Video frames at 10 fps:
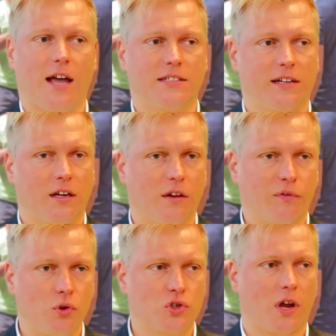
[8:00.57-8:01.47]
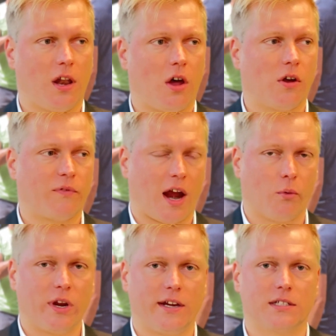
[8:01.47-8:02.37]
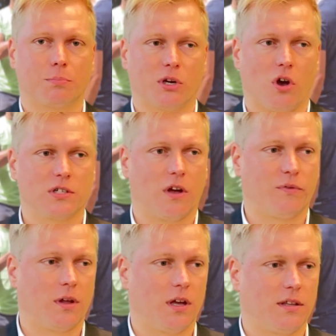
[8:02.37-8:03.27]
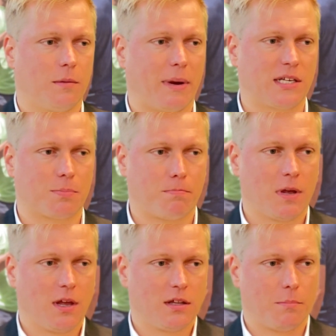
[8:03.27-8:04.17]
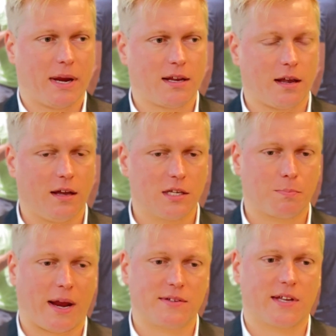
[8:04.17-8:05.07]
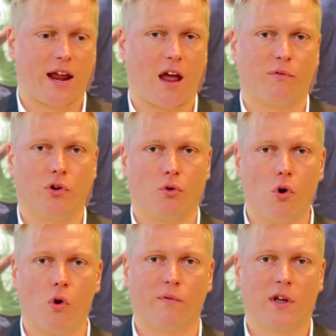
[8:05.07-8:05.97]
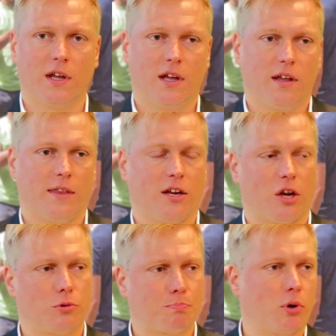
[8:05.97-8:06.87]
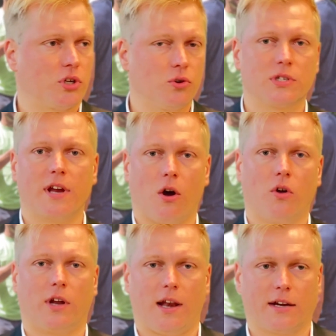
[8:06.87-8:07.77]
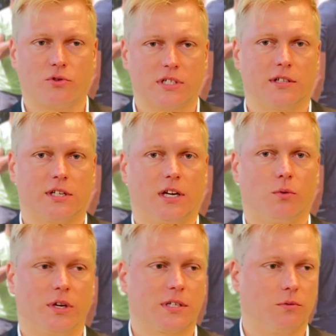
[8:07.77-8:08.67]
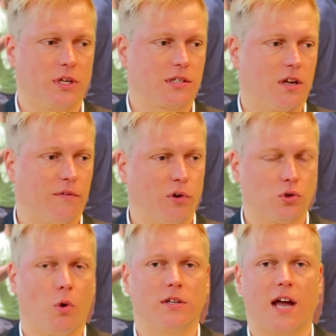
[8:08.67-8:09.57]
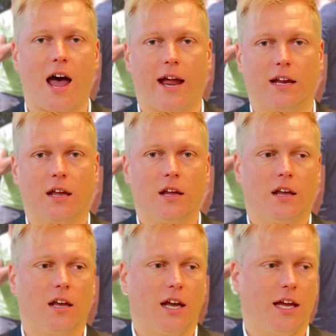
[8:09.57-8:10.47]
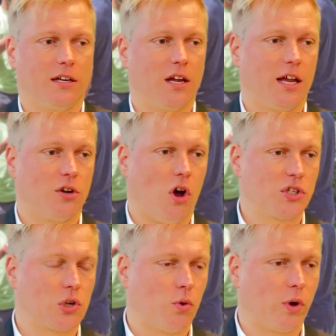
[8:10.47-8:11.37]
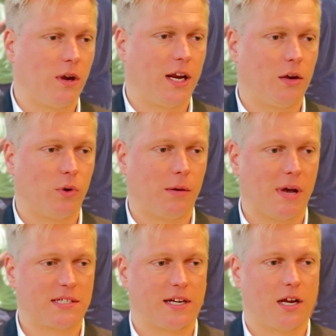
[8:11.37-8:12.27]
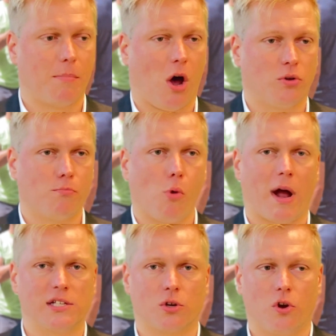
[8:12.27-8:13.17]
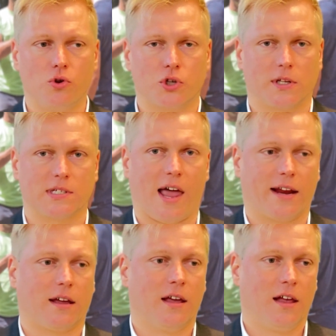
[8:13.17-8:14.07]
I think in the future a lot of RVs, because of the big space they have on the roof, they can produce their own electricity with photovoltaic. And also we must think about mobile solutions like